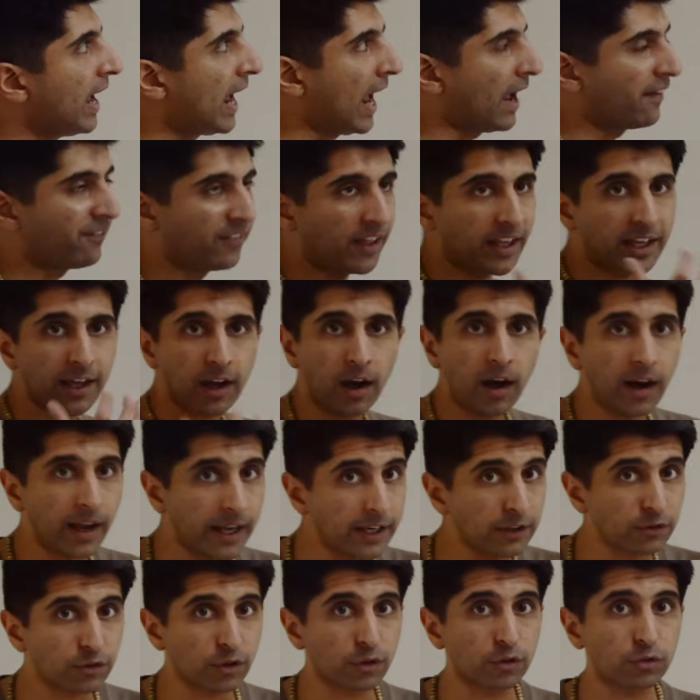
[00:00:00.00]
If they cut
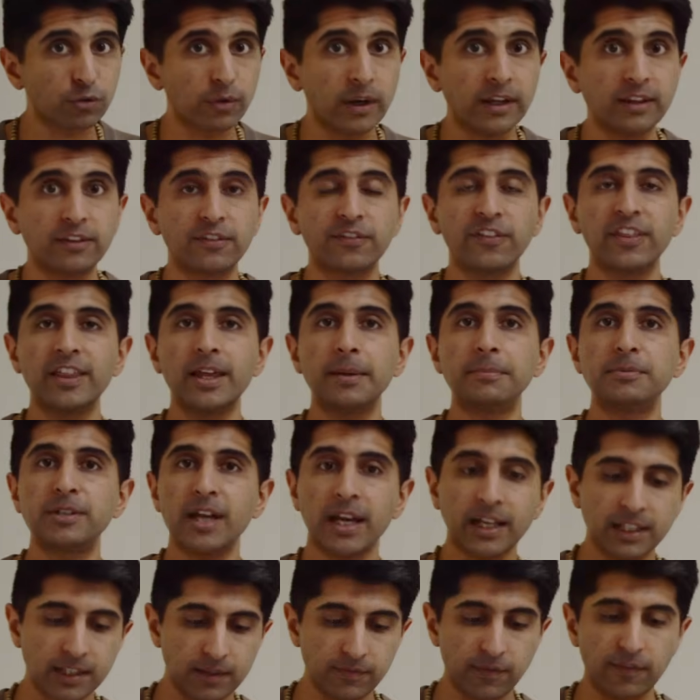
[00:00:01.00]
interest rates for the
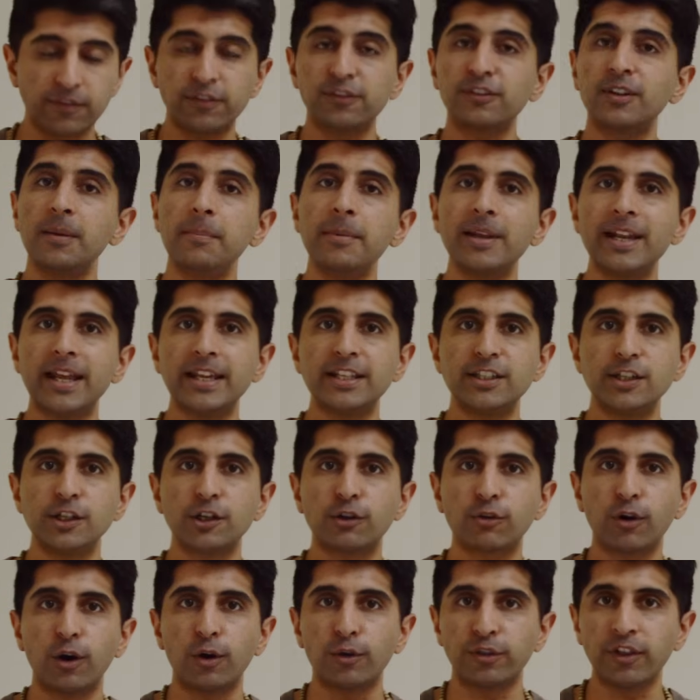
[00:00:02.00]
objective of stimulating
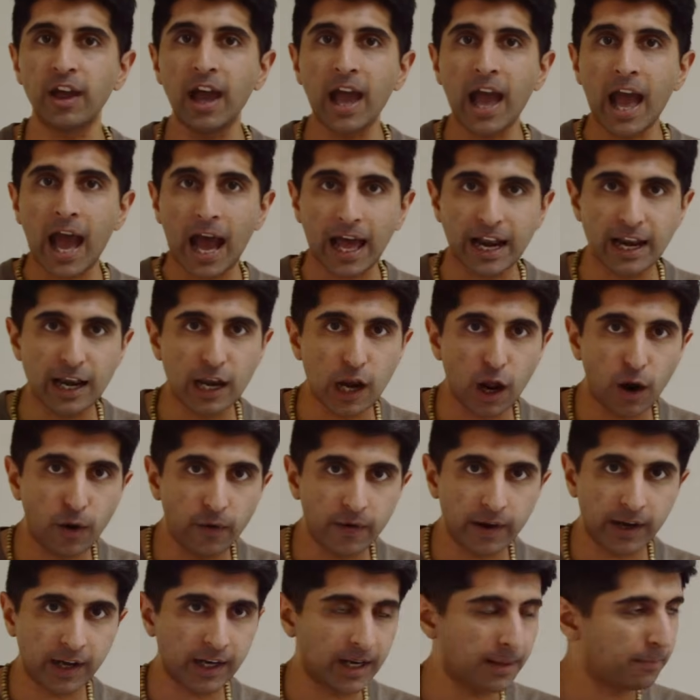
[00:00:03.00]
growth and
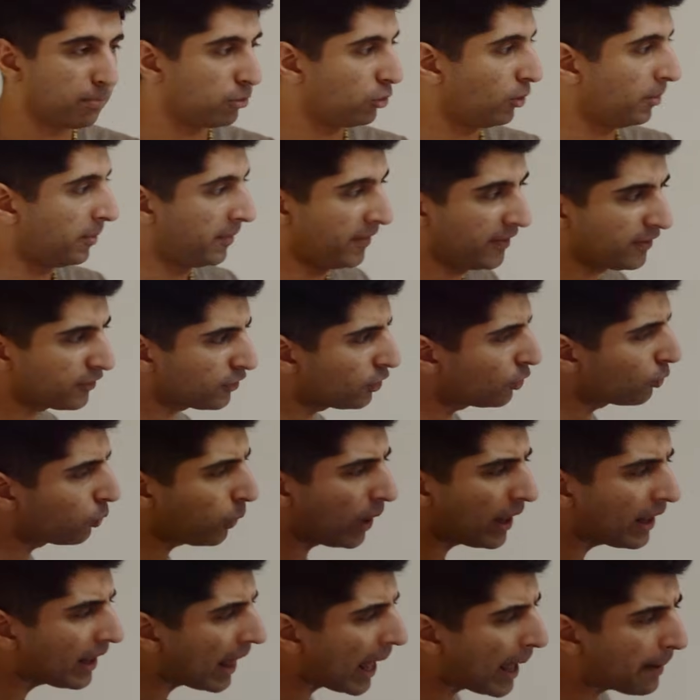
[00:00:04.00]
lowering unemployment. This could
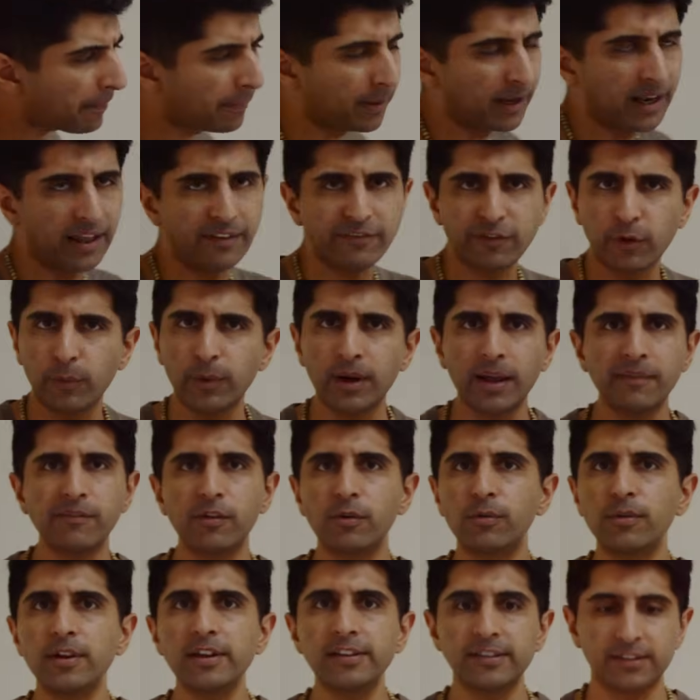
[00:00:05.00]
well happen if, for
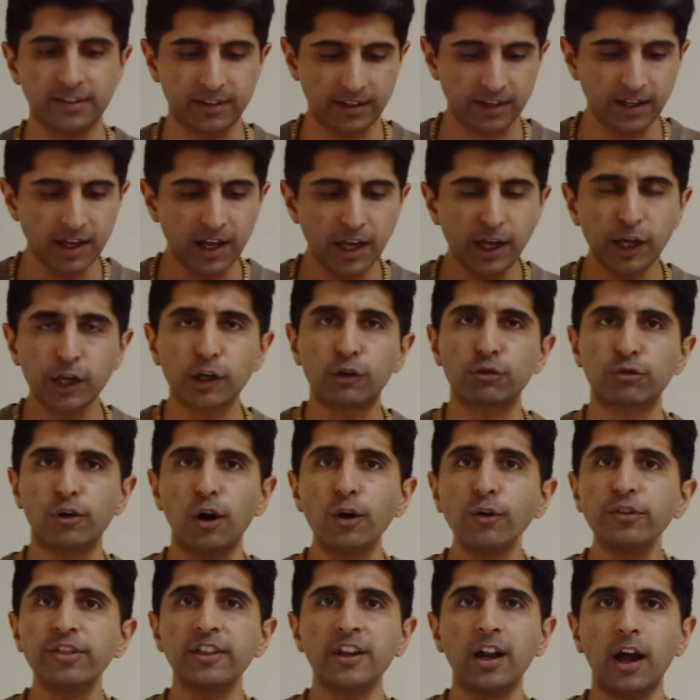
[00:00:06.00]
whatever reason,
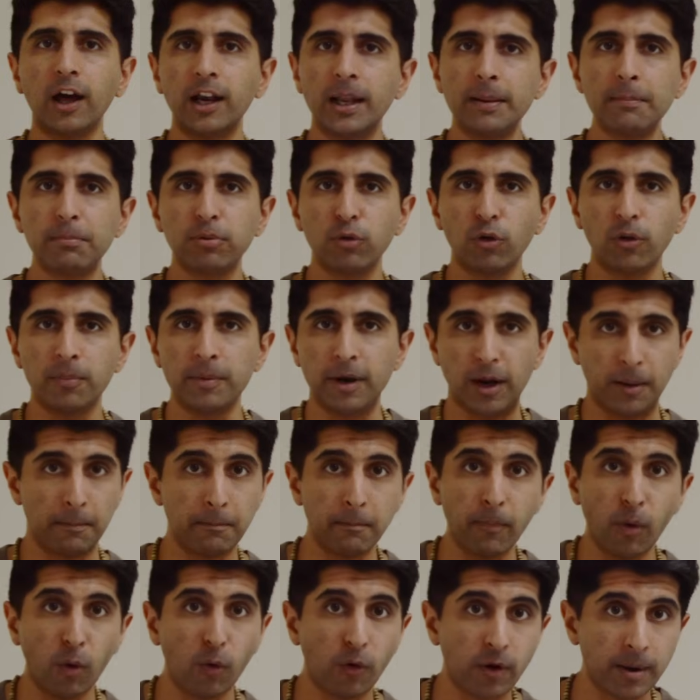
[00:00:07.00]
growth and unemployment are
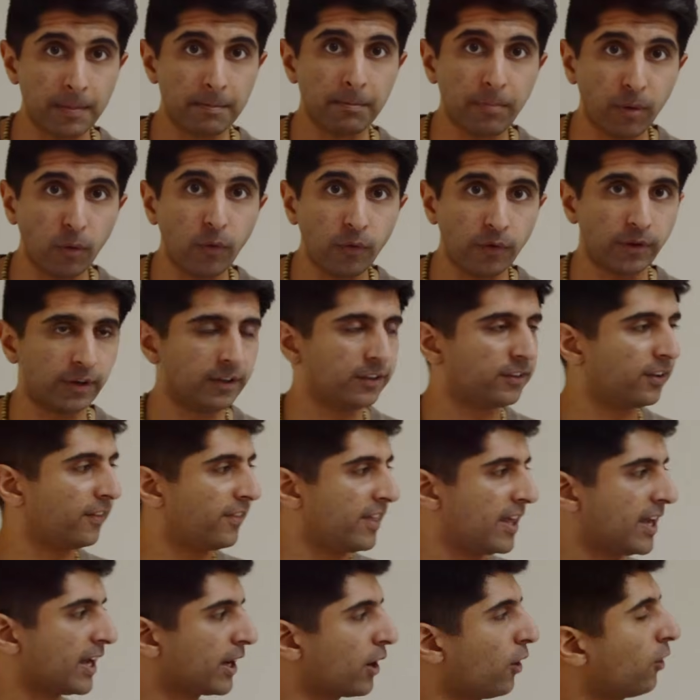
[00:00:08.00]
more important to
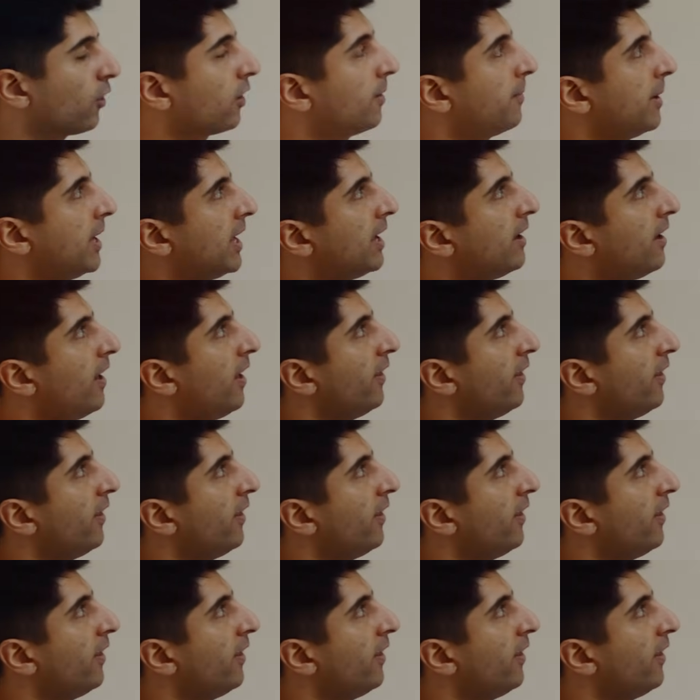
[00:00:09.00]
the economy.